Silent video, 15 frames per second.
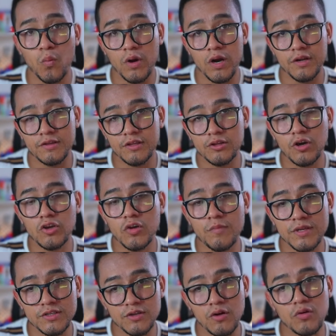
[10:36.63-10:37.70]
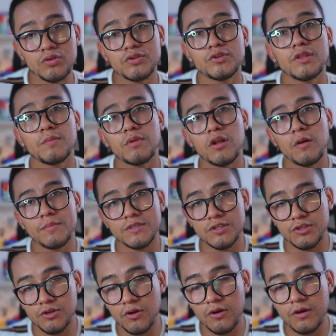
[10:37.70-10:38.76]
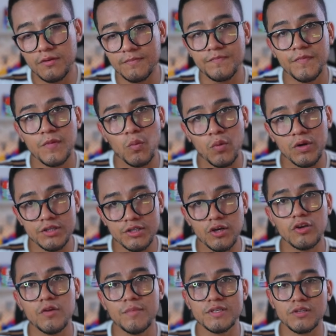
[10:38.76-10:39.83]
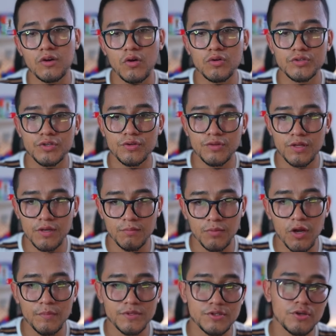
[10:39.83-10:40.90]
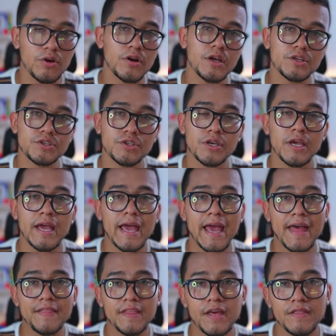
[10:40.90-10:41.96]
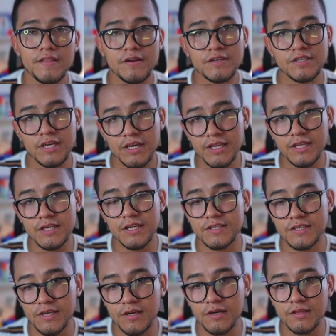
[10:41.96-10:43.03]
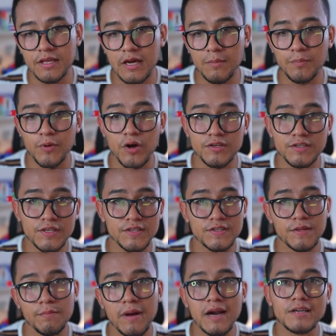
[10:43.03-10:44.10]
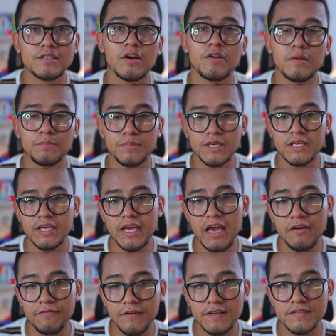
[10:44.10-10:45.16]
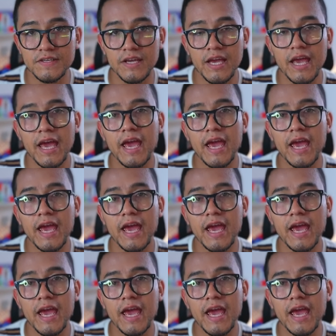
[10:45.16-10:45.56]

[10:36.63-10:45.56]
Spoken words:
where the documents go to the Blob Storage, and then there is an indexer that processes the markdown and PDFs